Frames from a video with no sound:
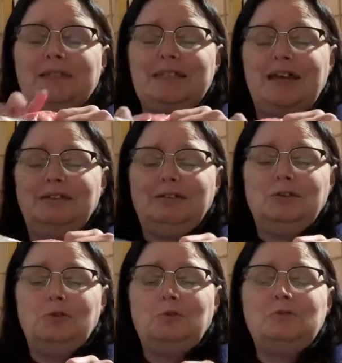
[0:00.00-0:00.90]
mishandling
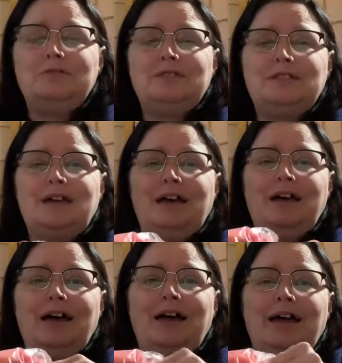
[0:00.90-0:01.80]
your wools,
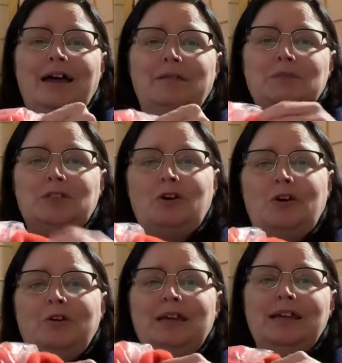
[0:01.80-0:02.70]
uh, I'm
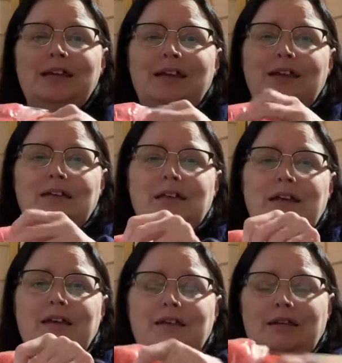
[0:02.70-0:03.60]
sorry.
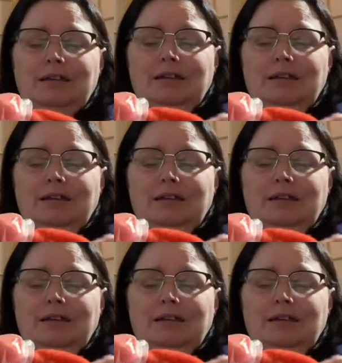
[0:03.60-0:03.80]
I...